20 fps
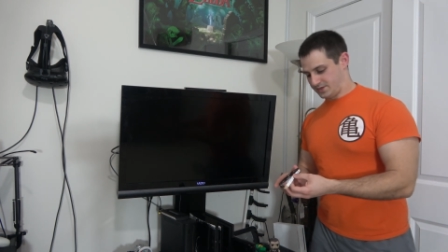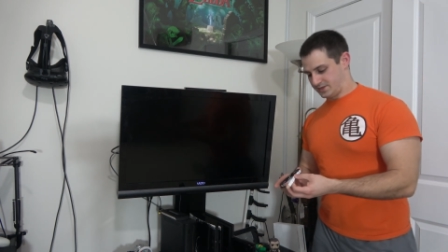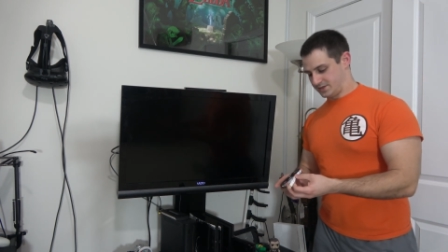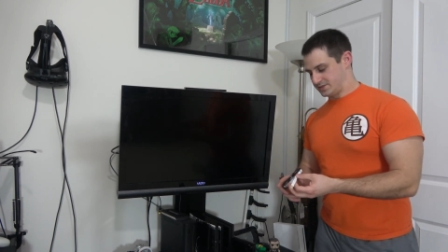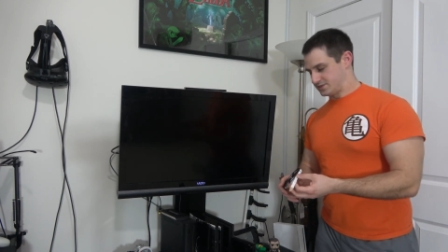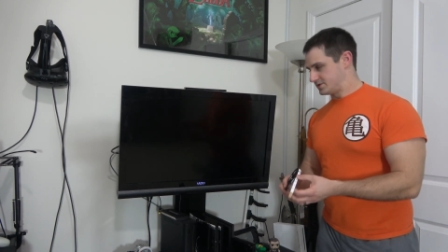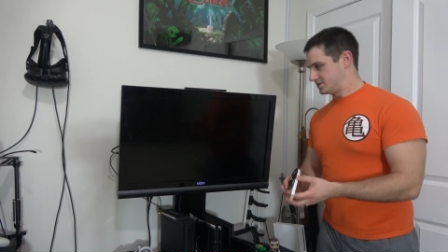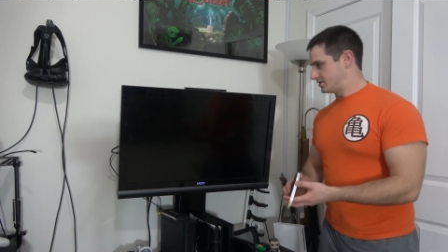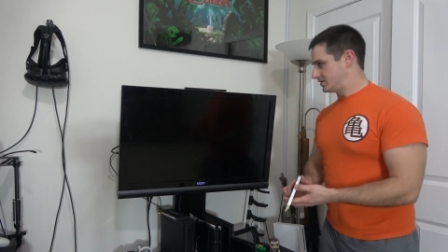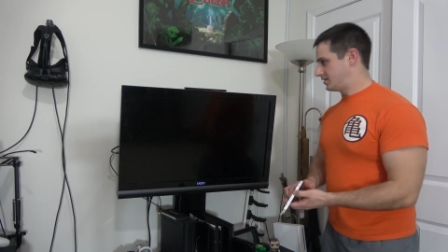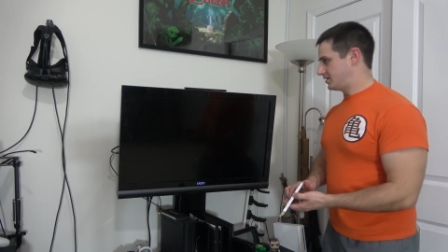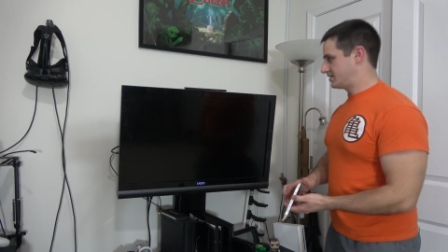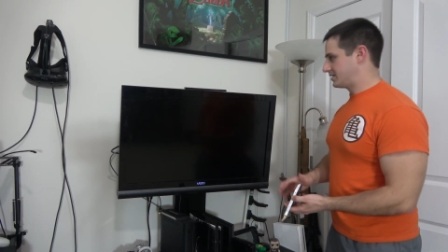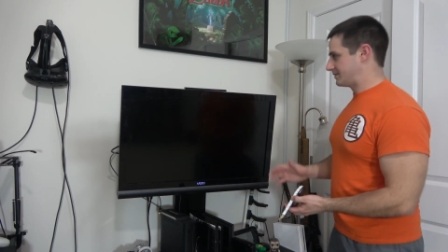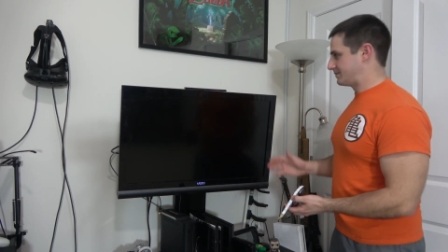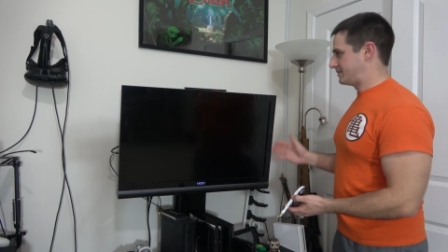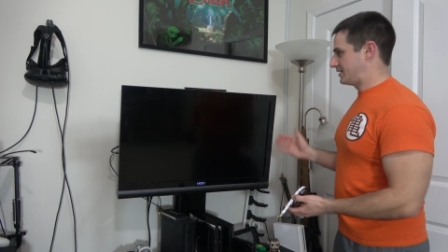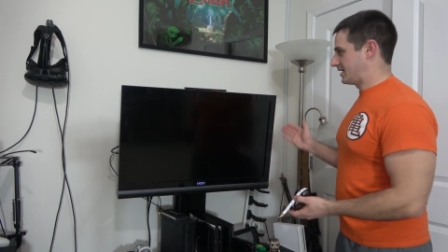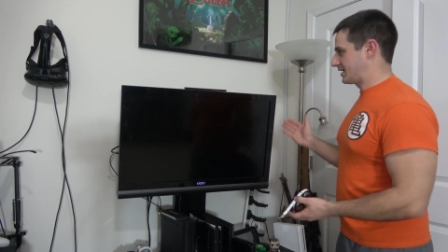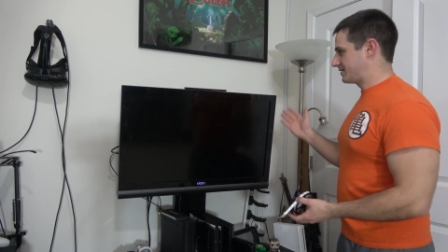this on
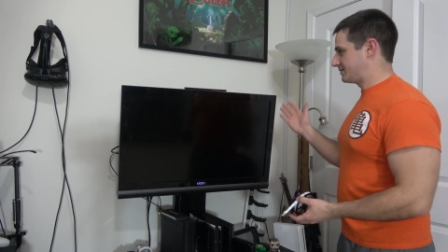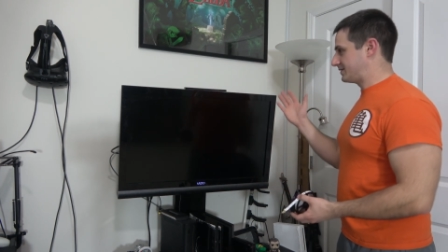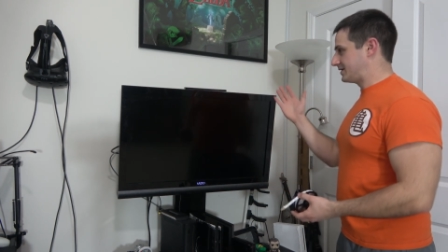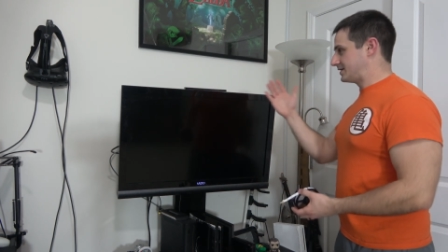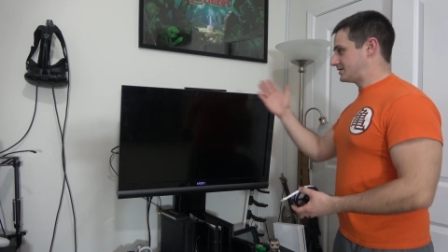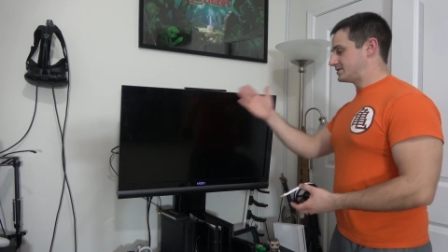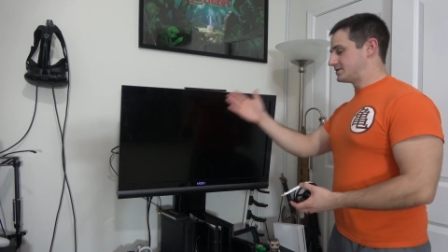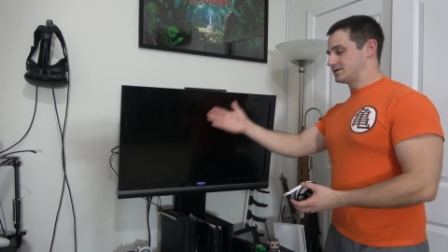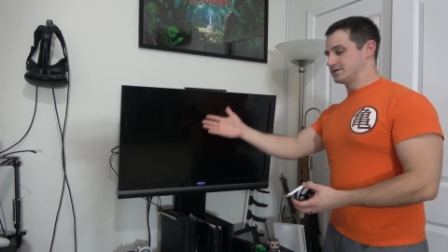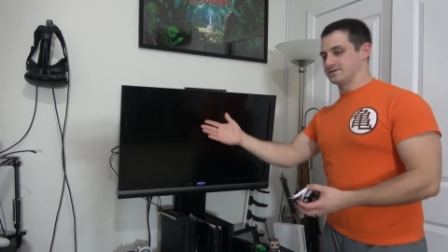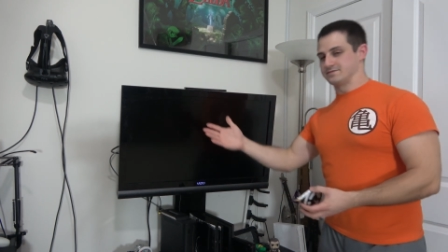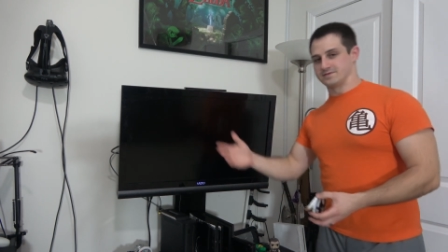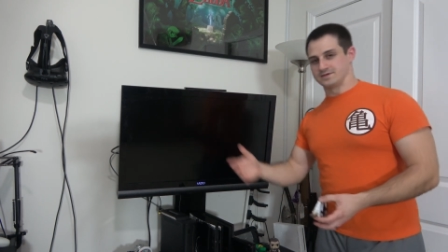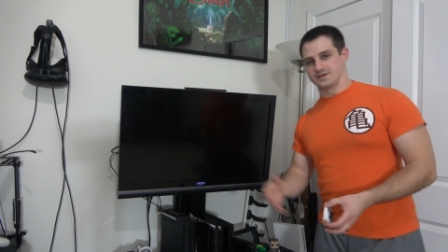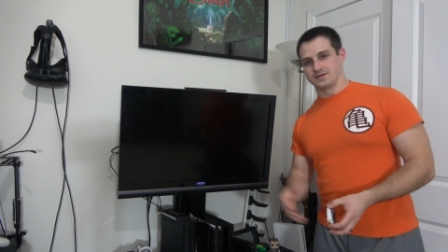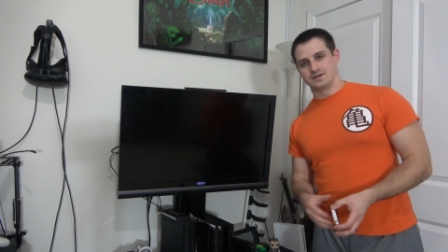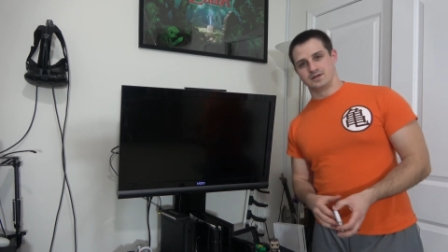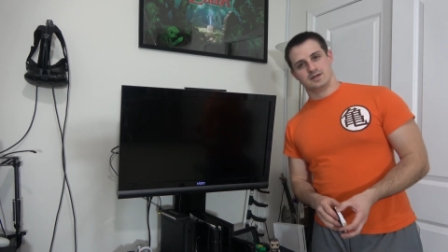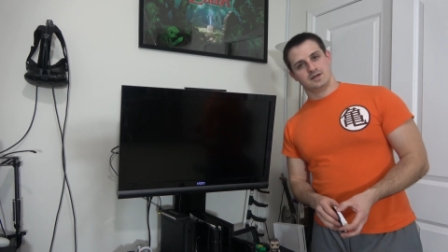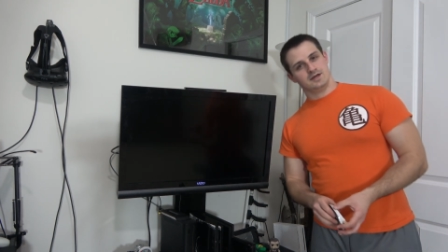the back of my TV.
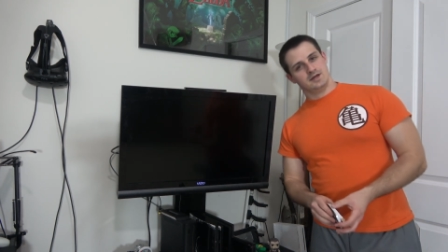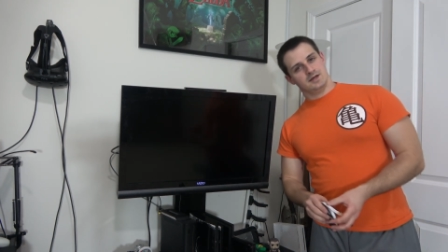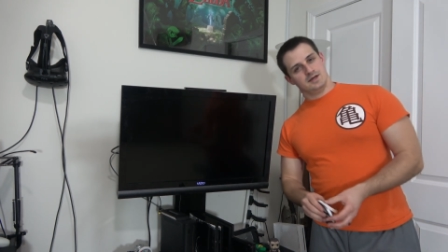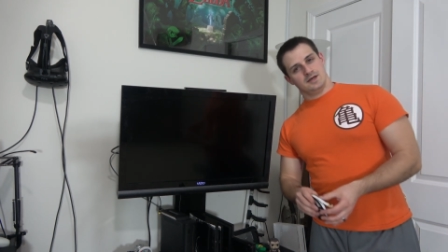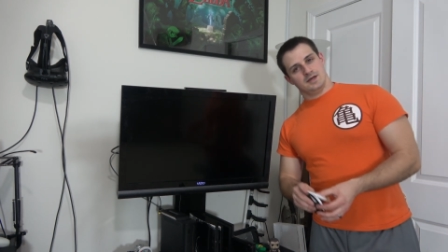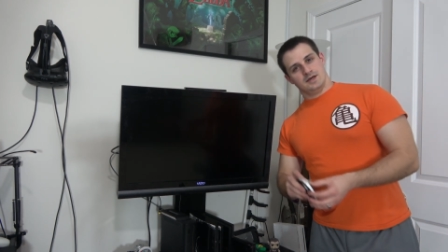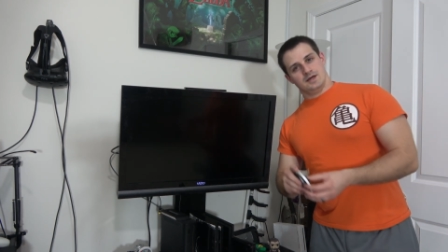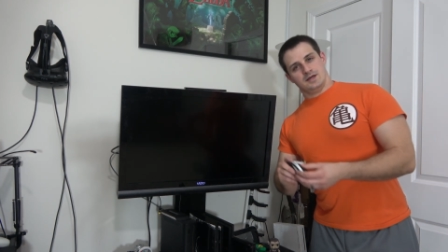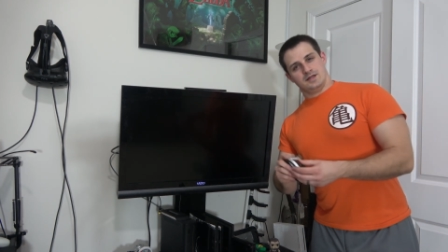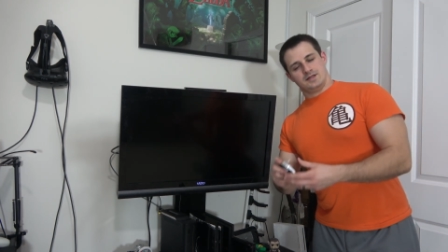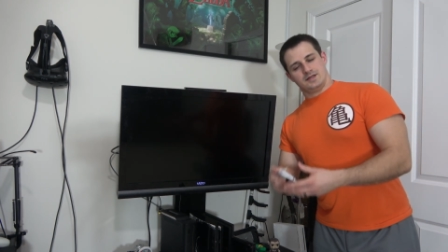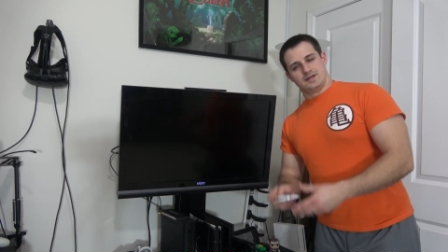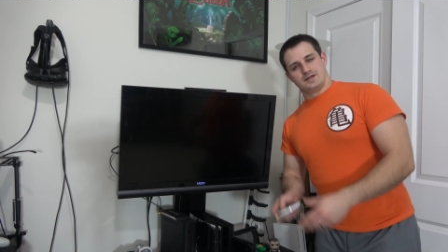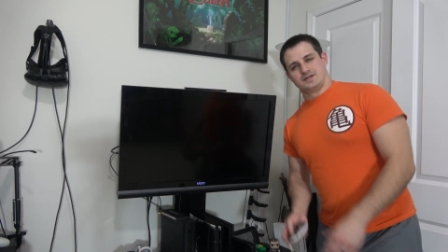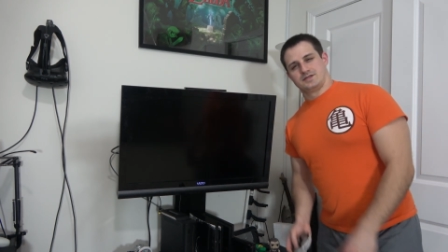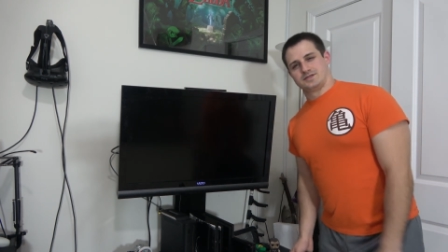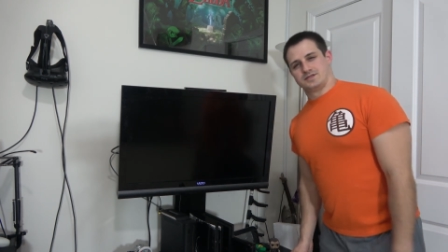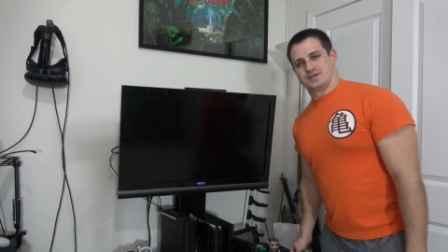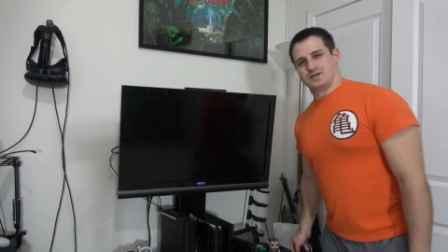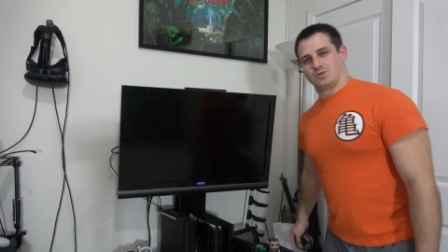And you're
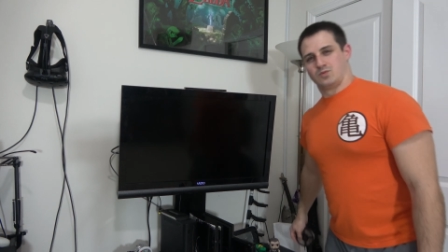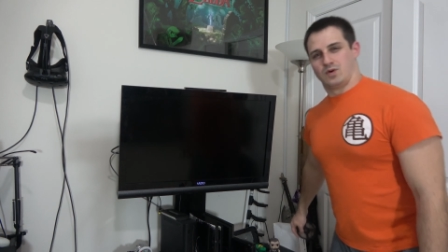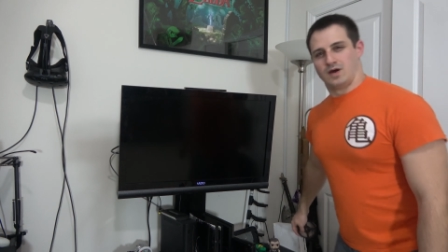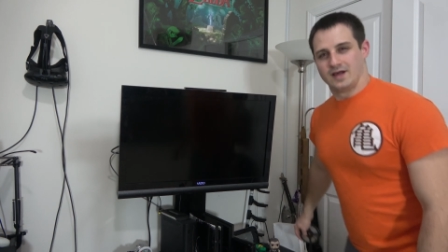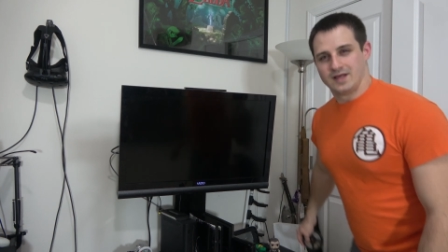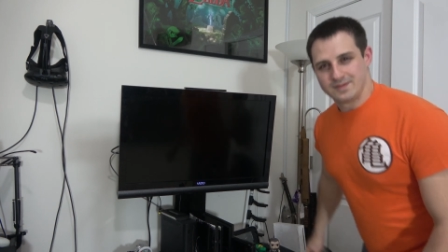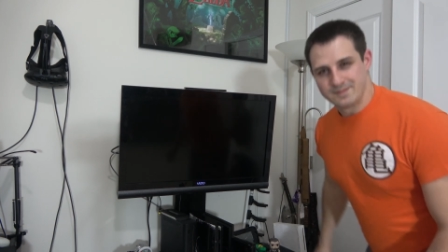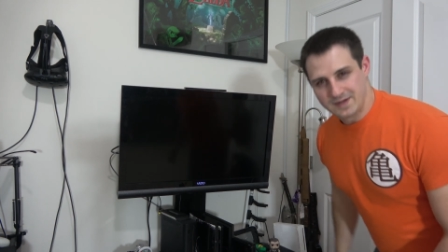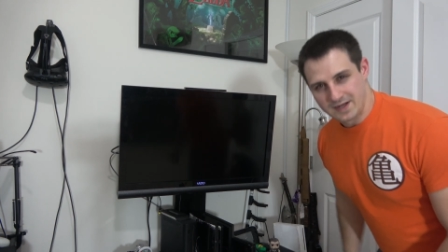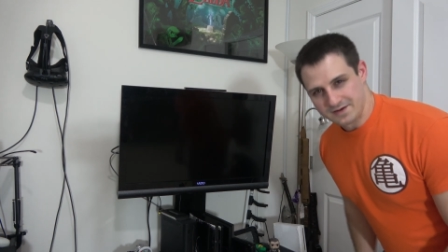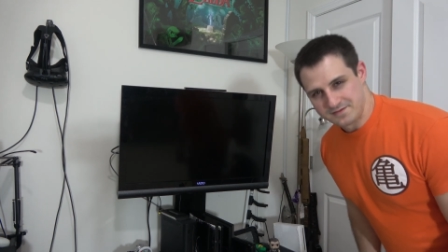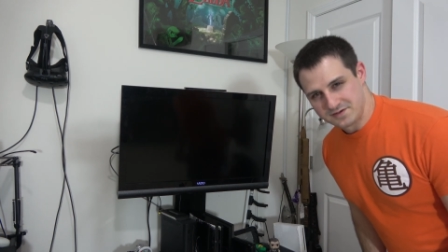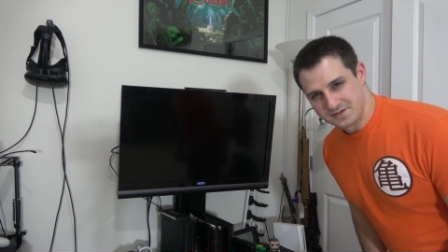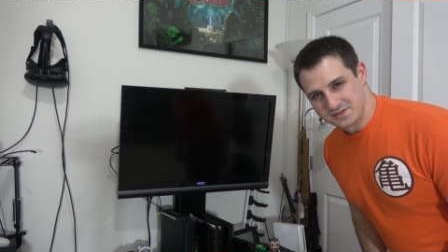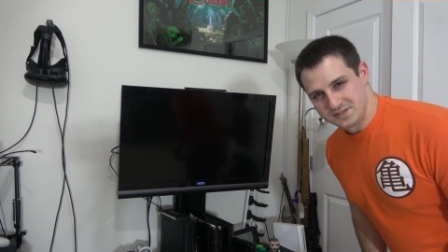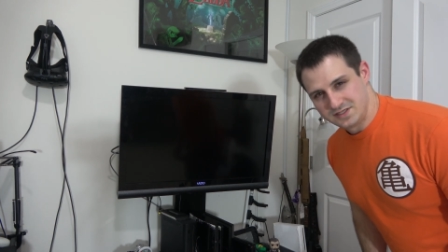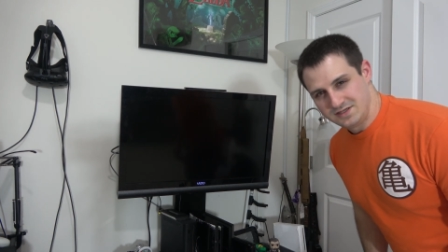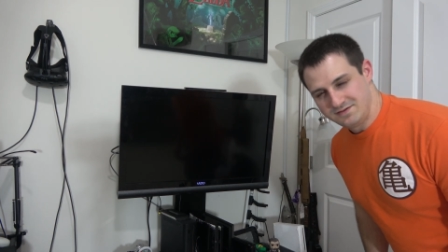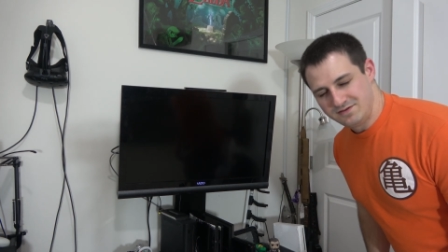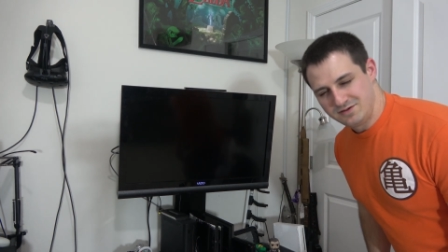going to say, why the back of your
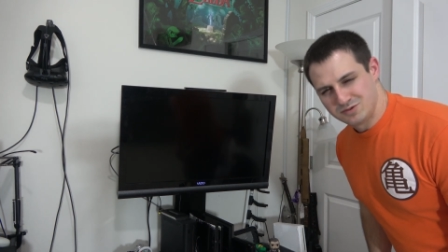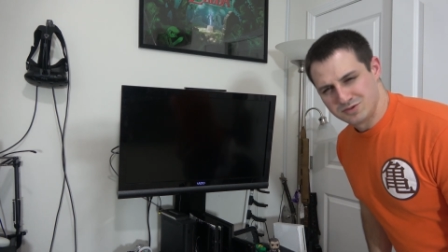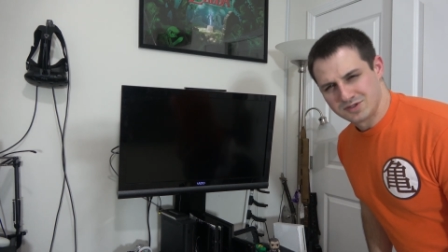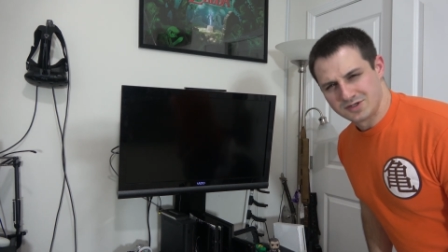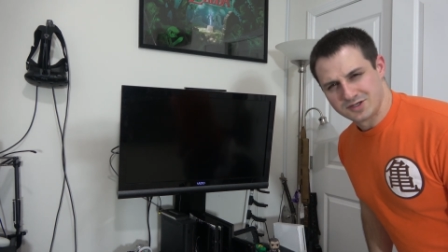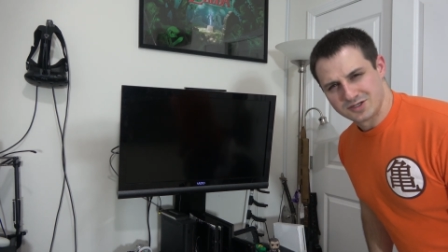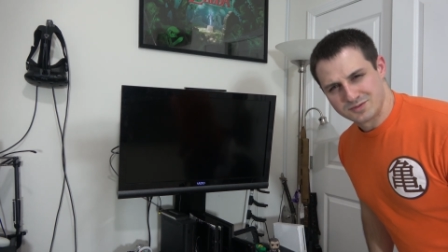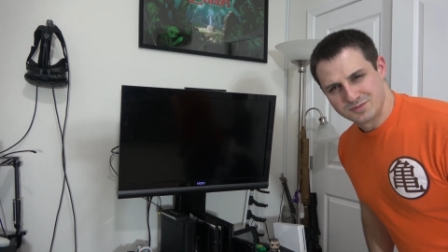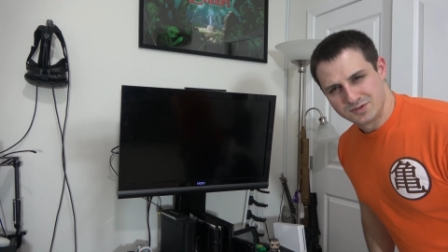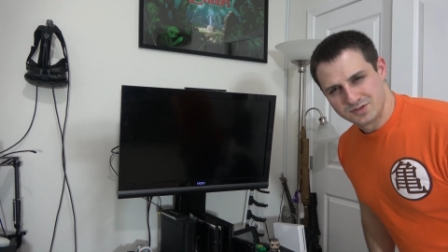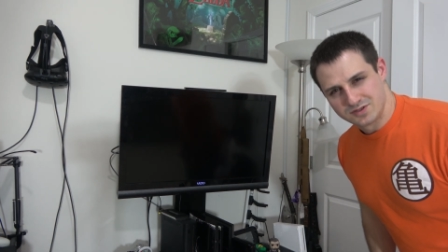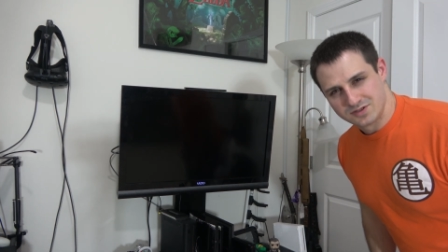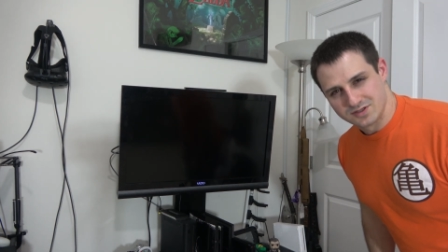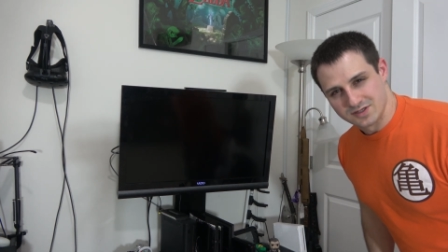TV? Why not a computer